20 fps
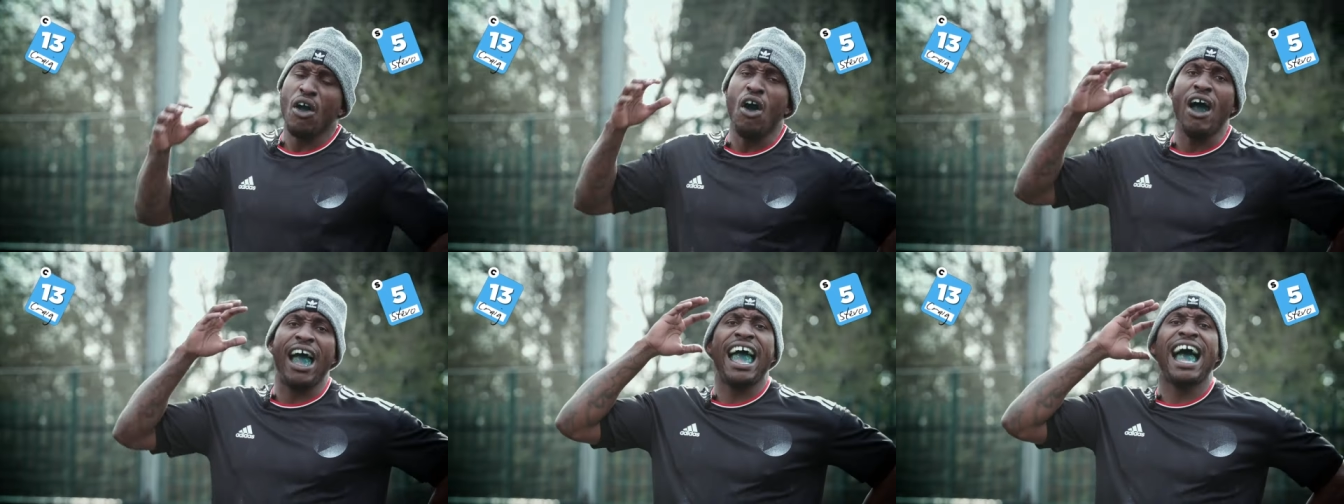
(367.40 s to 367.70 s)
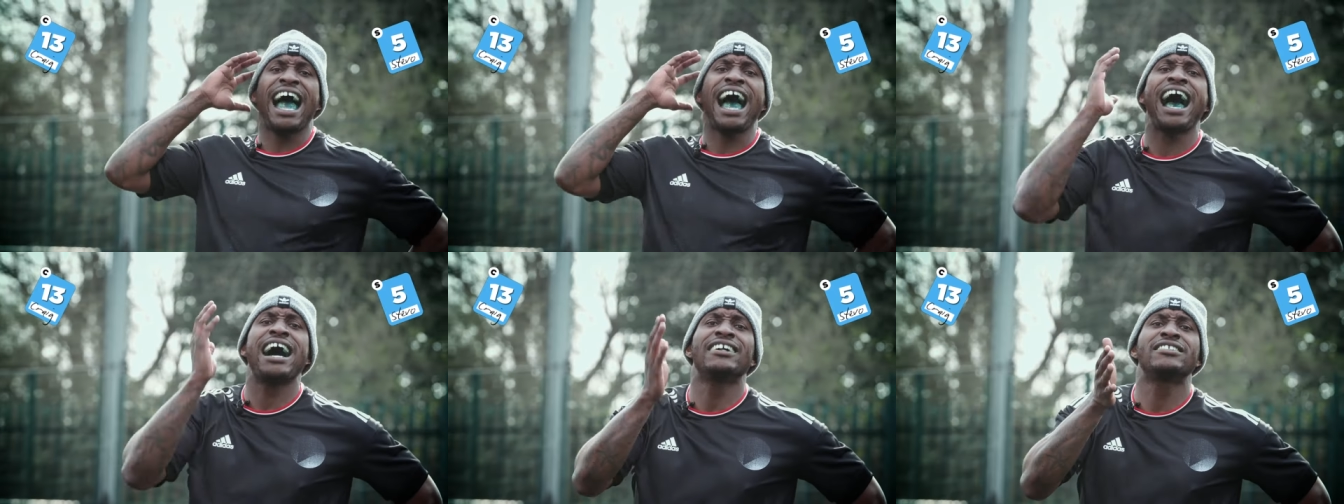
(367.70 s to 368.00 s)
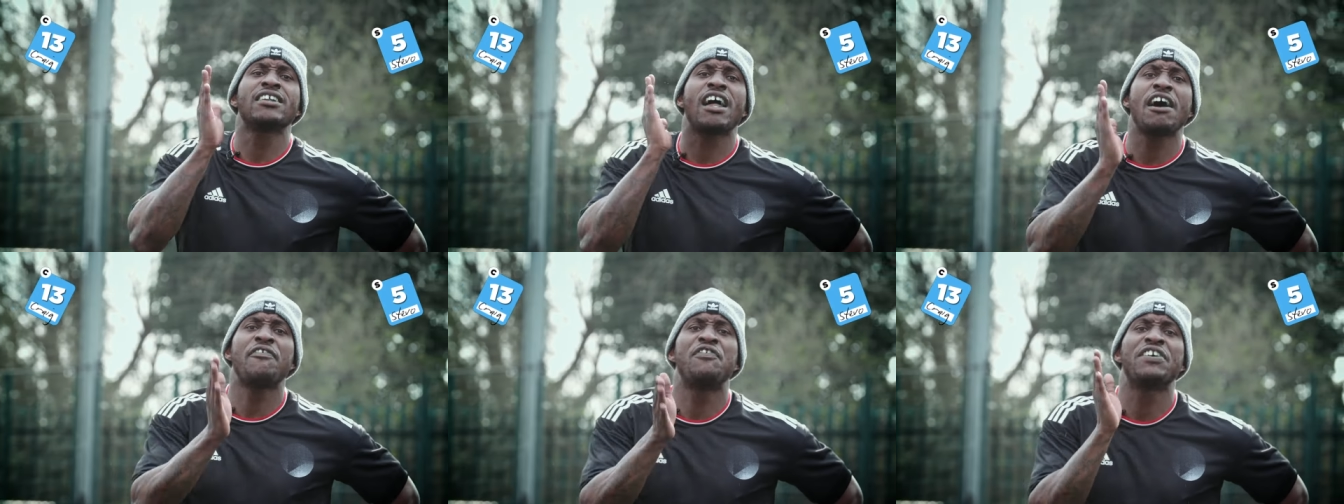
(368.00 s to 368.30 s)
Hey,
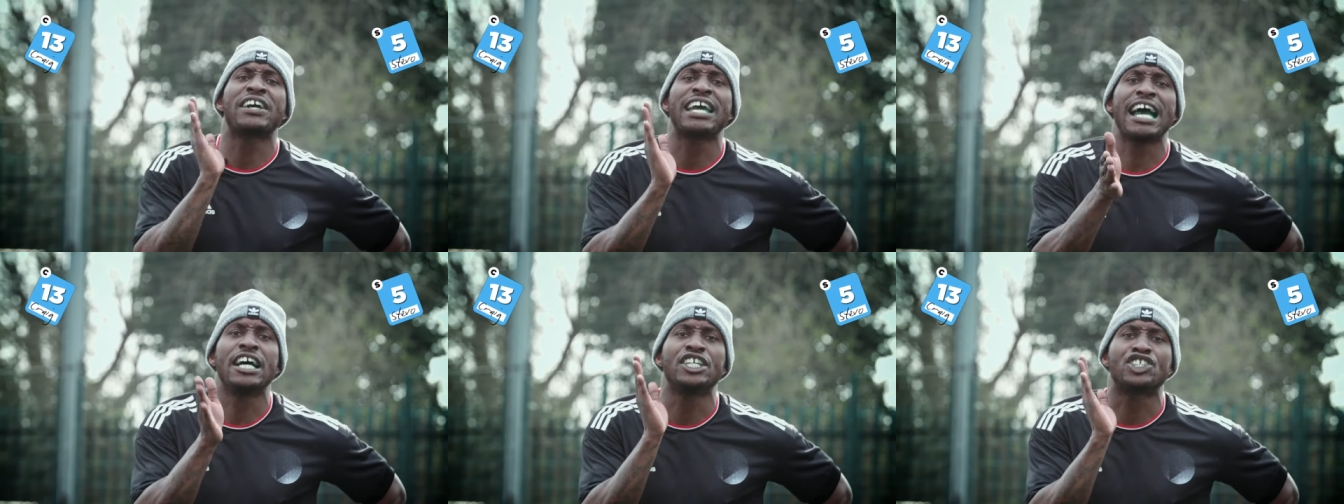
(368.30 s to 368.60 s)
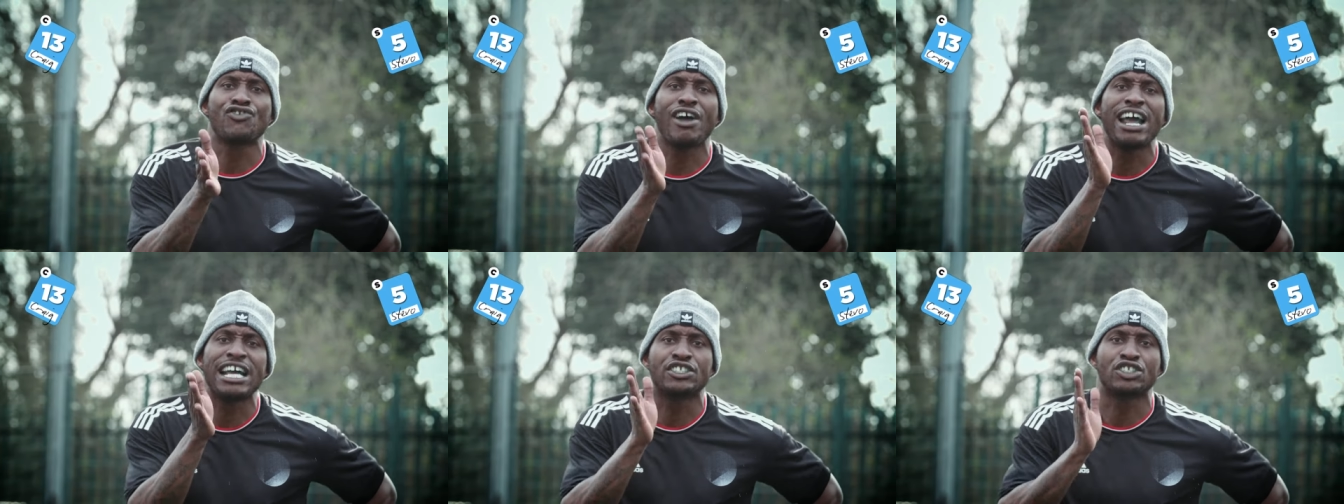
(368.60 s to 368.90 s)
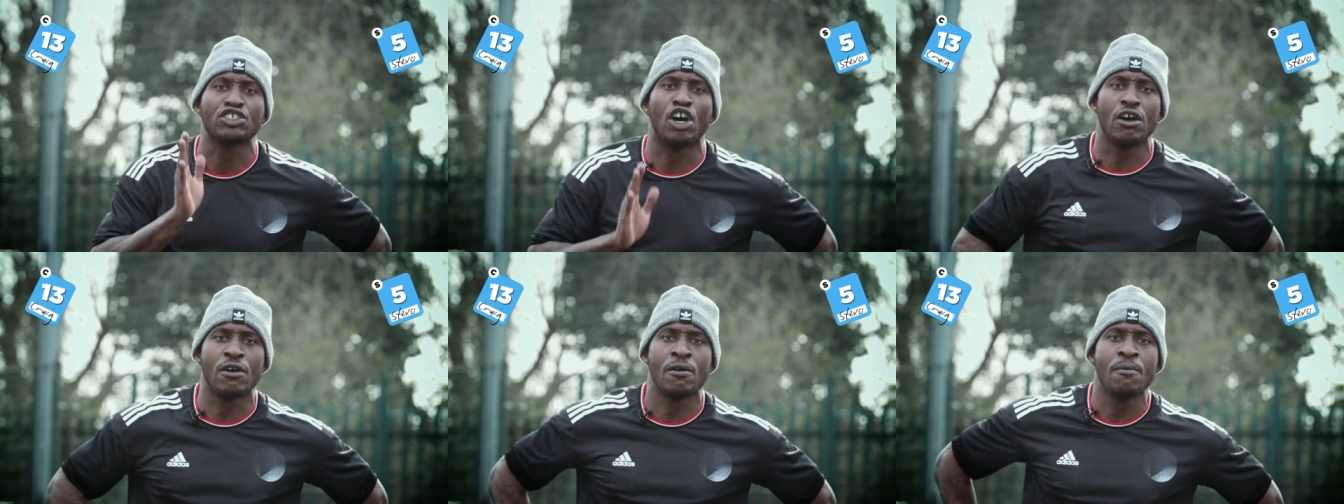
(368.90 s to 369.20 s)
how did I forget a Drake
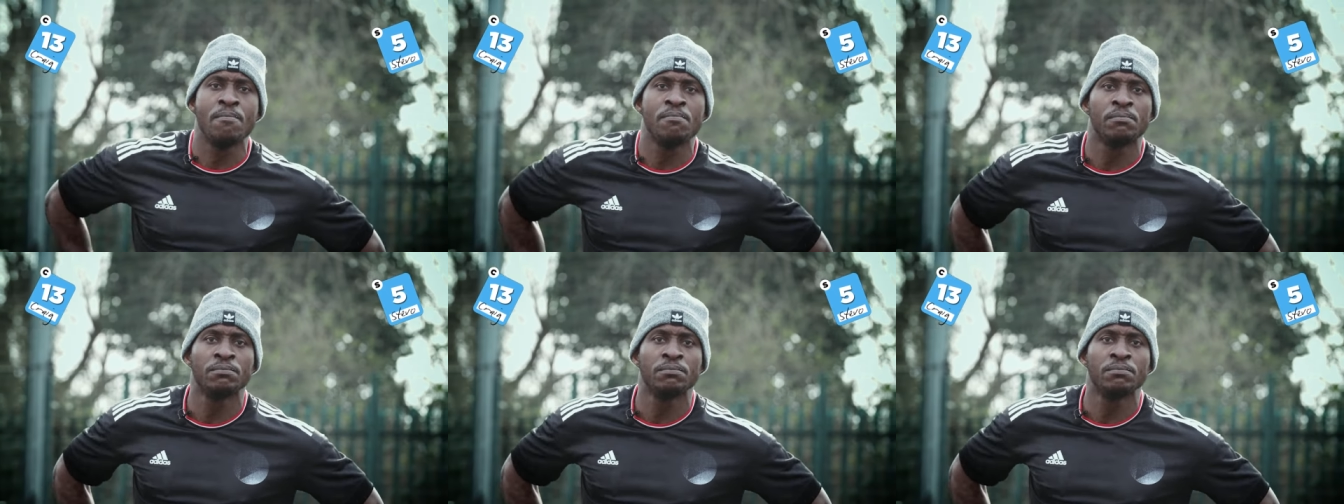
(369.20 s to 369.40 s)
song?